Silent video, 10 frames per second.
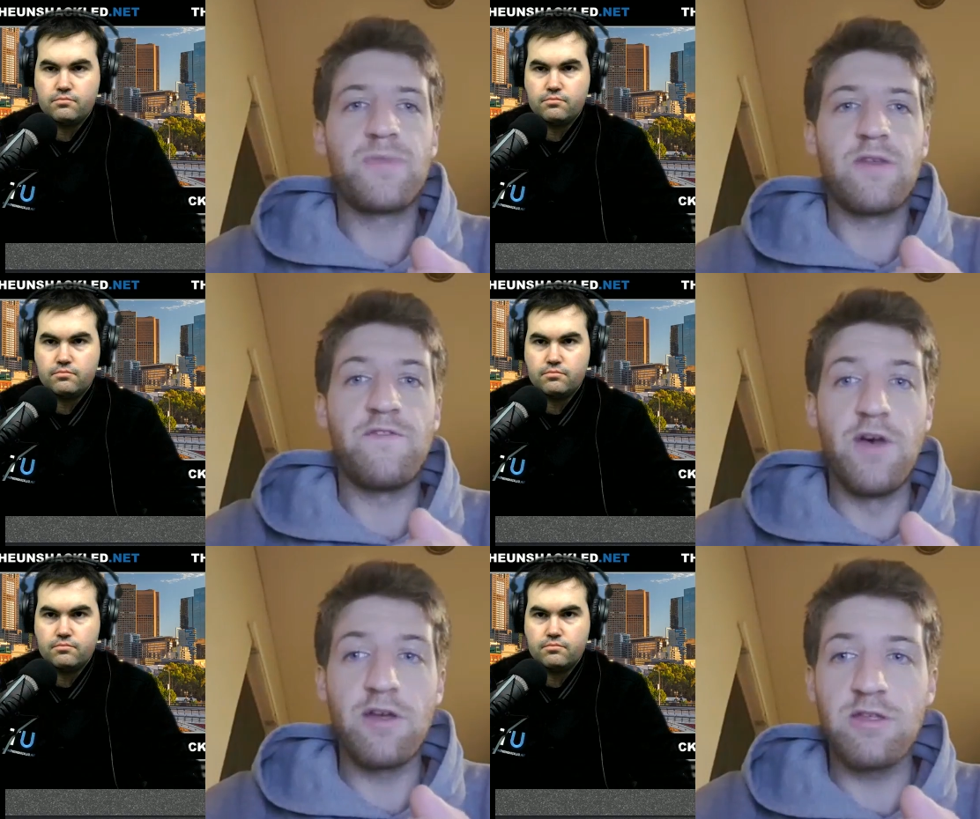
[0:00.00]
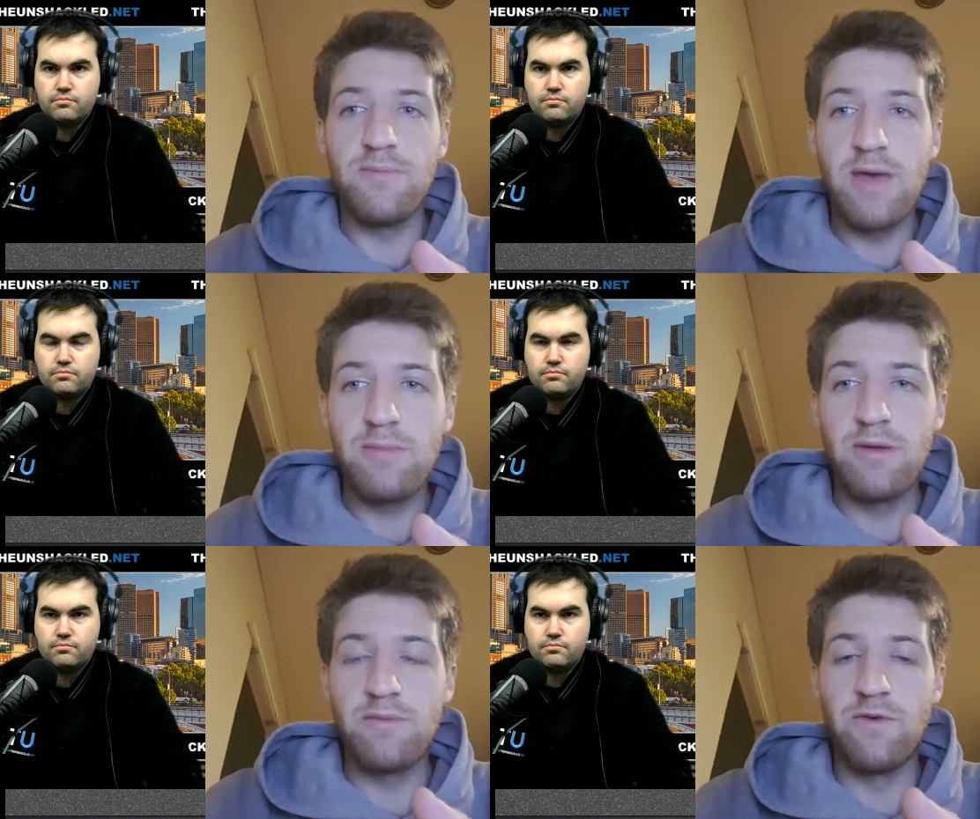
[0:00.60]
Speaker 1: First
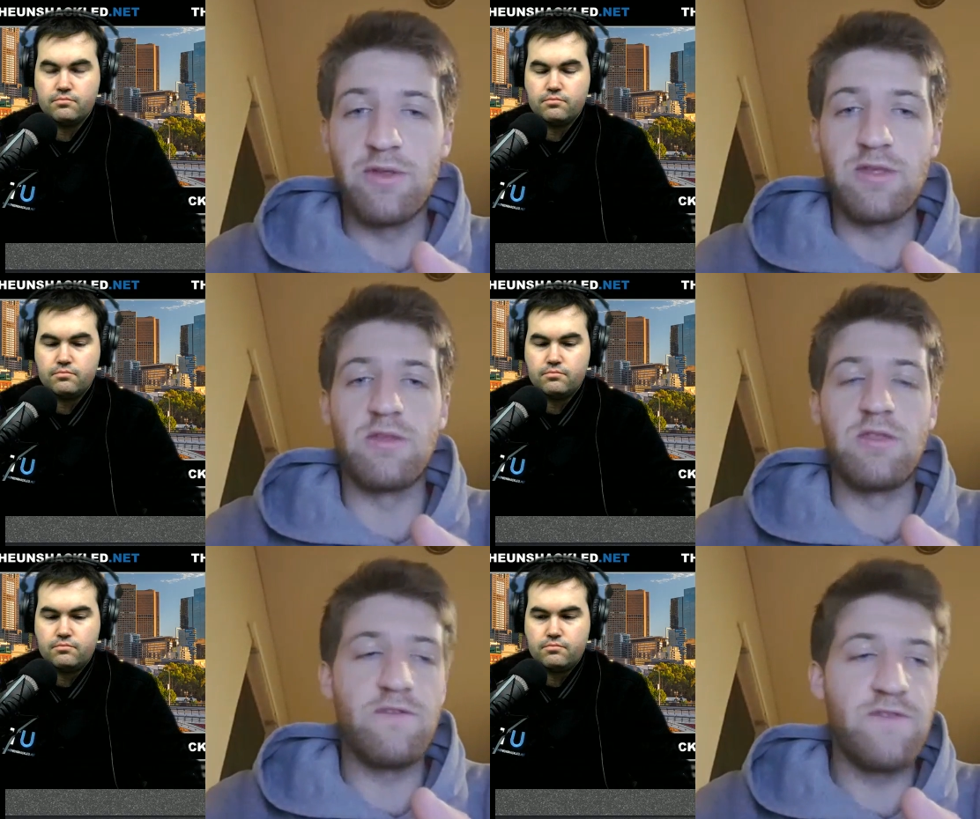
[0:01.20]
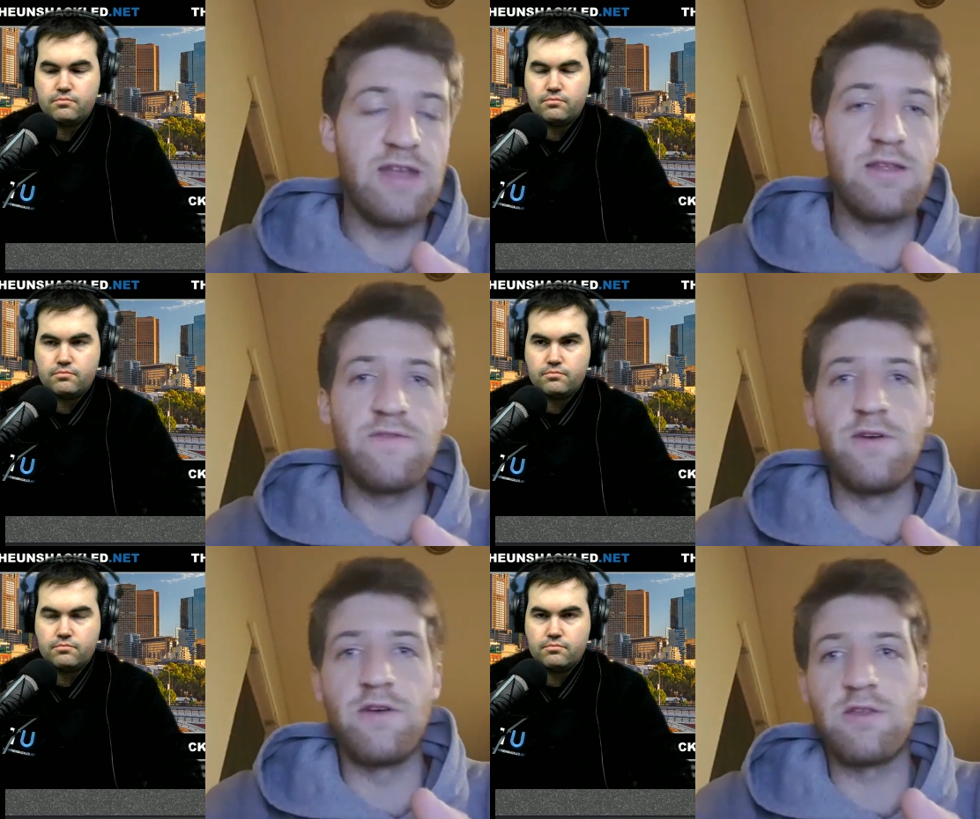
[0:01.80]
Amendment voices, defending the
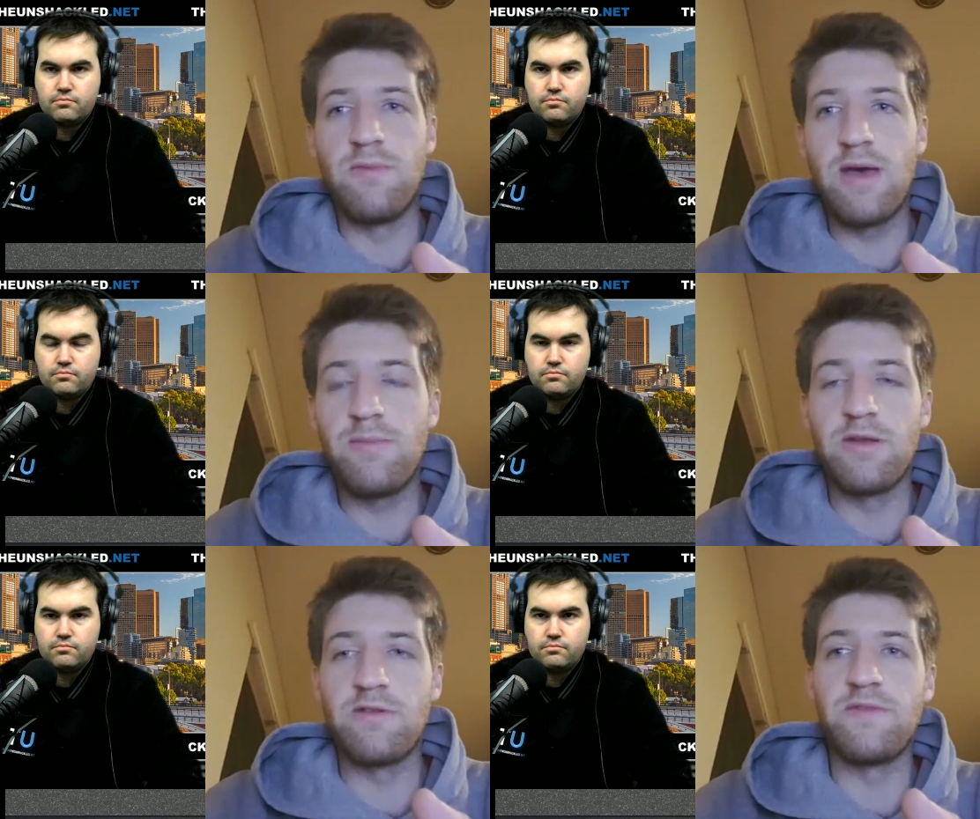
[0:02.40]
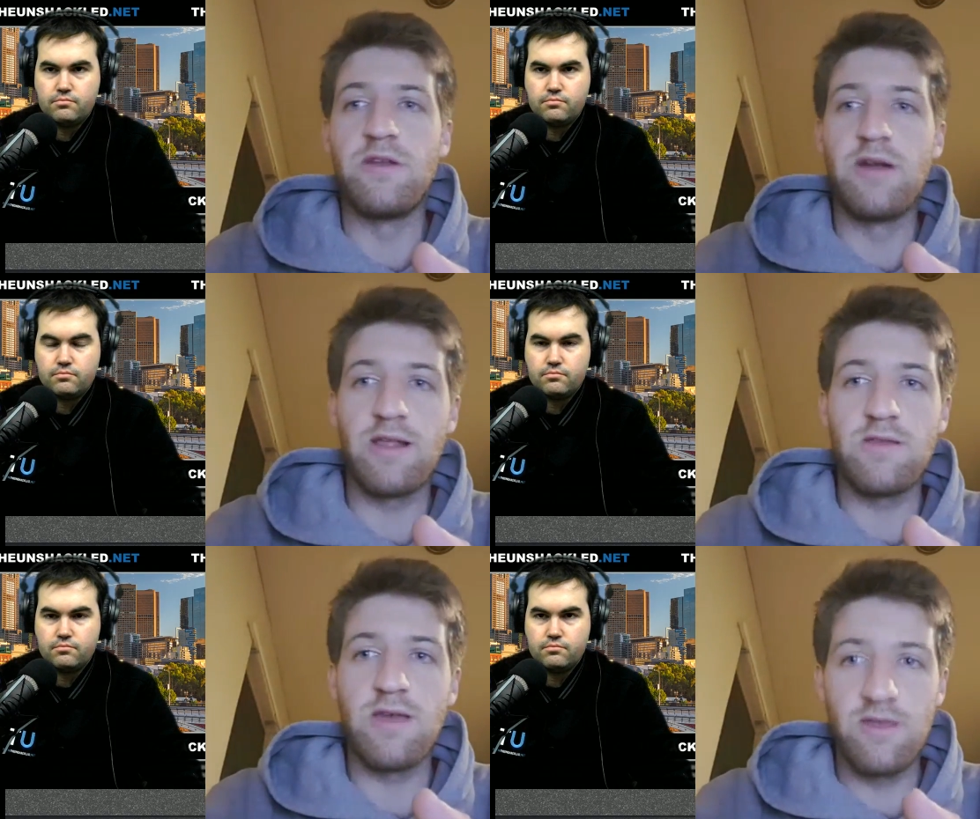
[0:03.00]
First Amendment of the United
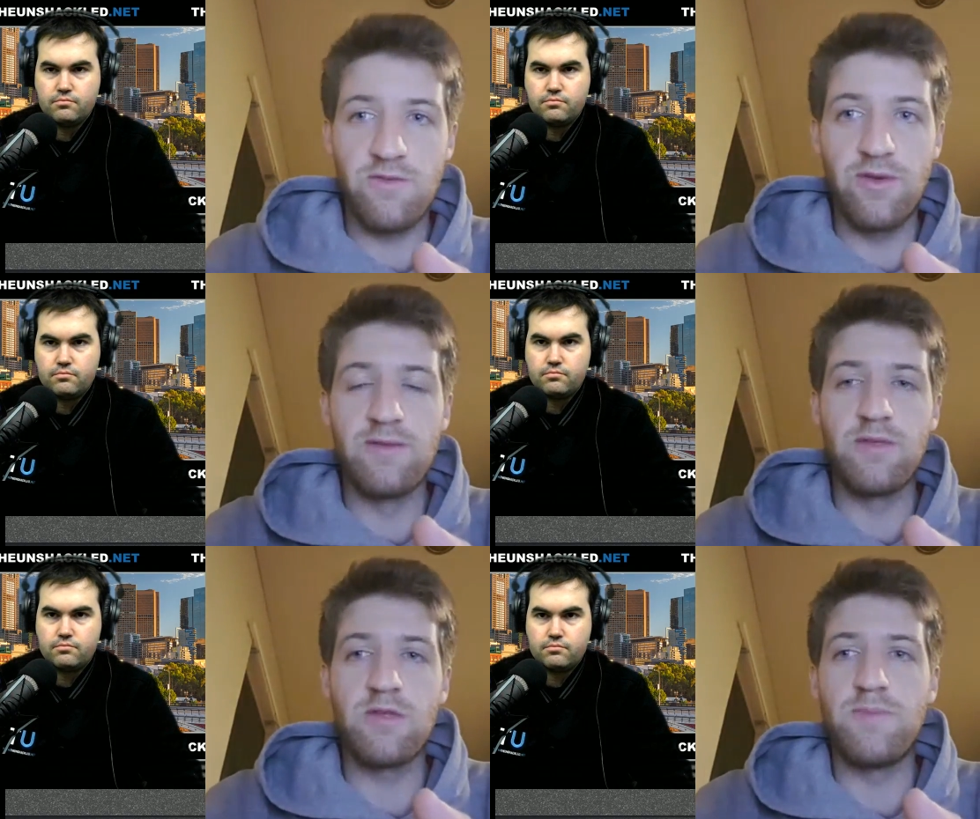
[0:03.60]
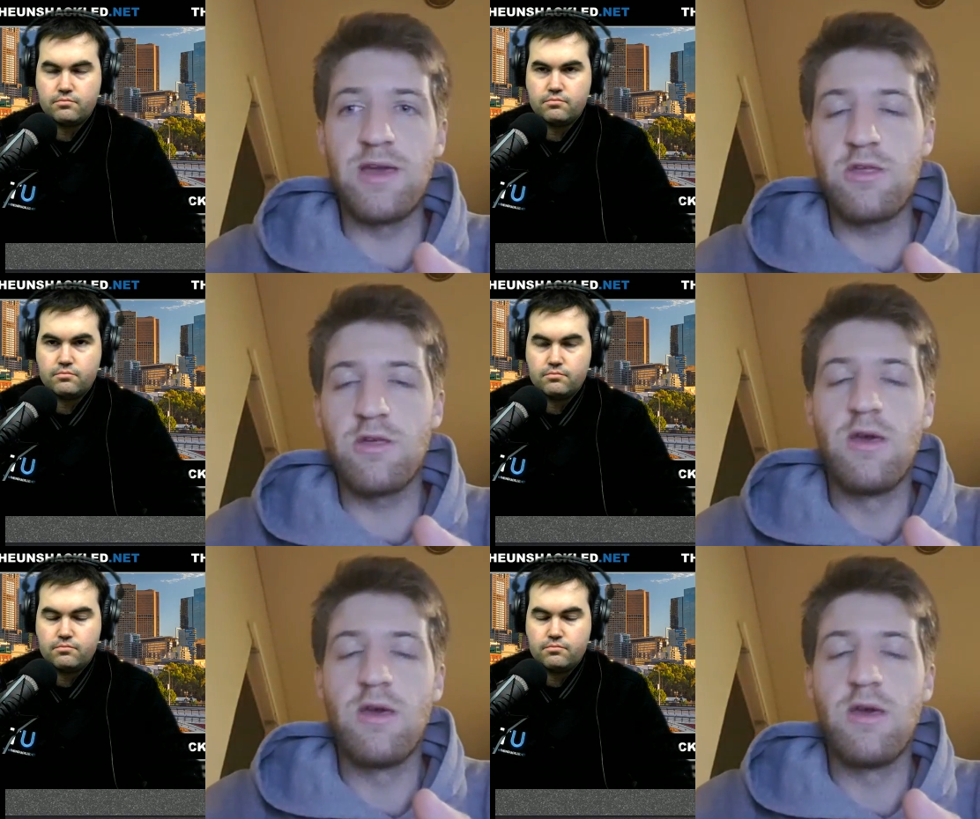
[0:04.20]
States, freedom of speech,